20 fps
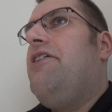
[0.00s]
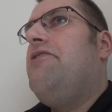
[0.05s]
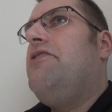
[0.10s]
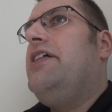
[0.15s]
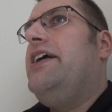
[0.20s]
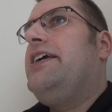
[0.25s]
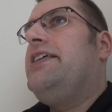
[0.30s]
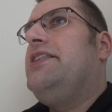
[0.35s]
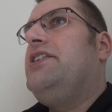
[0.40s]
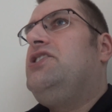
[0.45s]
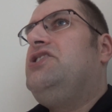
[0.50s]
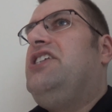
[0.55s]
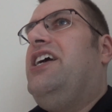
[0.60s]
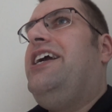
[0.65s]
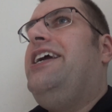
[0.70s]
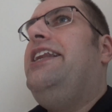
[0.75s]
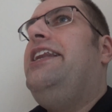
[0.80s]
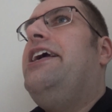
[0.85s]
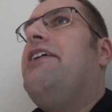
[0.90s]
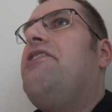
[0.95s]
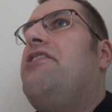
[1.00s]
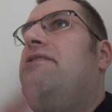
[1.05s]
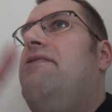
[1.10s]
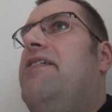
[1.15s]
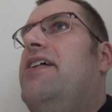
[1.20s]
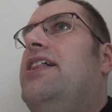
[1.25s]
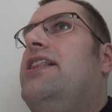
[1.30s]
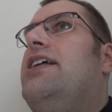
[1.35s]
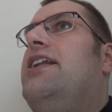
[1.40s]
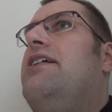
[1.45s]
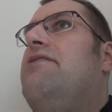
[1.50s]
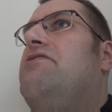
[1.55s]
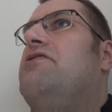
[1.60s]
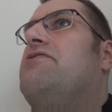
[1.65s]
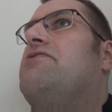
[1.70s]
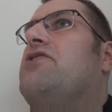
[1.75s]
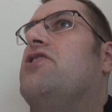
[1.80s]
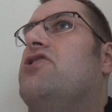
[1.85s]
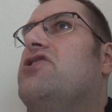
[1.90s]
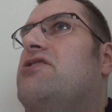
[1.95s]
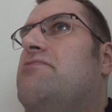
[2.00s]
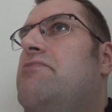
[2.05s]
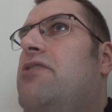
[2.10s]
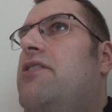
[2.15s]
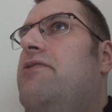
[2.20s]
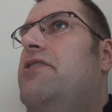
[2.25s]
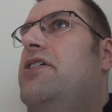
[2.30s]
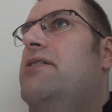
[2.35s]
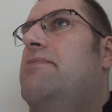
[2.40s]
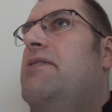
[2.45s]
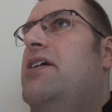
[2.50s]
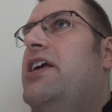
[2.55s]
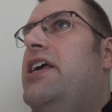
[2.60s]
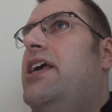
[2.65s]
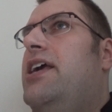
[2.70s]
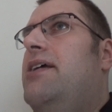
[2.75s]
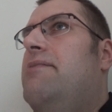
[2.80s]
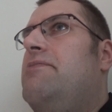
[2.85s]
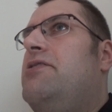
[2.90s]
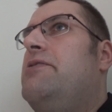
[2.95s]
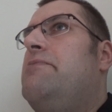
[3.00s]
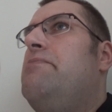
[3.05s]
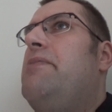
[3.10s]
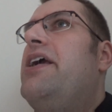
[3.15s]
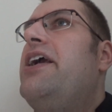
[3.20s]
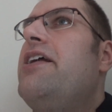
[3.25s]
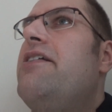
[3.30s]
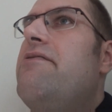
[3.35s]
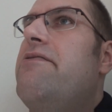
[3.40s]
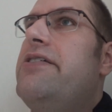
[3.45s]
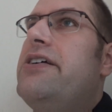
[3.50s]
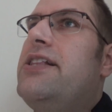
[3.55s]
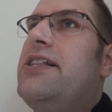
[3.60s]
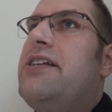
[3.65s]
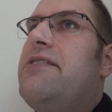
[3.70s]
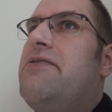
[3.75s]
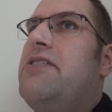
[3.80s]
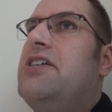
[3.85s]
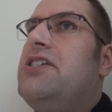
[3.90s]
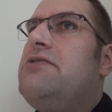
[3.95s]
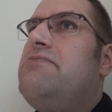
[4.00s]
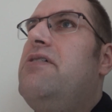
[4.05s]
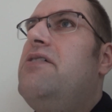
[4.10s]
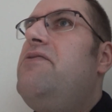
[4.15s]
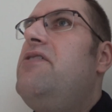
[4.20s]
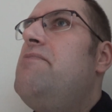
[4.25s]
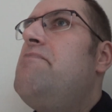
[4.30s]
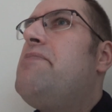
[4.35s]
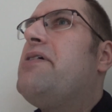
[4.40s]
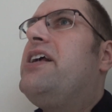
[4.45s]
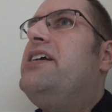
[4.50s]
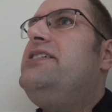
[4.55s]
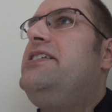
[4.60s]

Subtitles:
like the secondary villain of the first movie became the main villain of this movie, but I